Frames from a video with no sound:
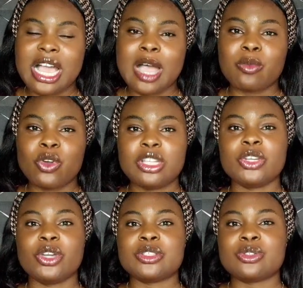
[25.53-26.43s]
I'm
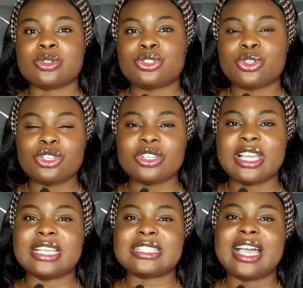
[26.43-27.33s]
only going to show you
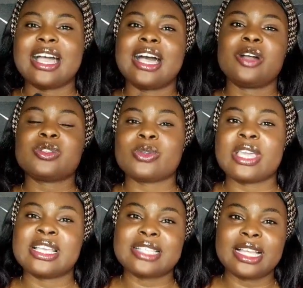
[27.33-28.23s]
guys how
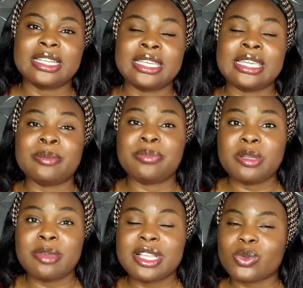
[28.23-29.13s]
to exactly
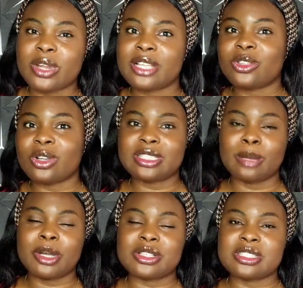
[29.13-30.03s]
implement what I talked
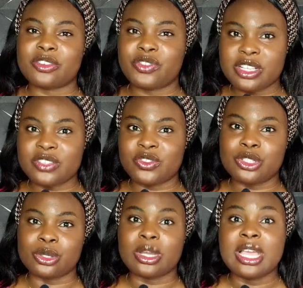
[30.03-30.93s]
about in the first
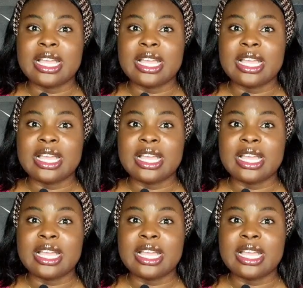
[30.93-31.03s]
video,